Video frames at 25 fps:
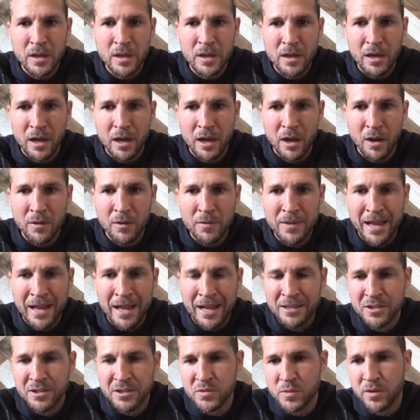
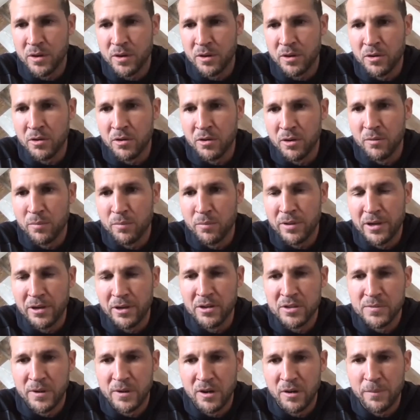not just with our current
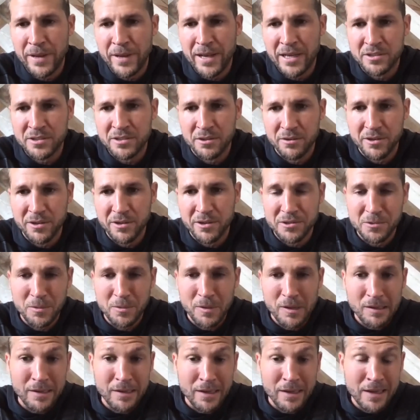players, but our past generation as
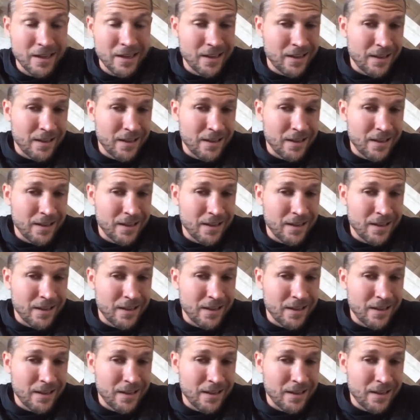well.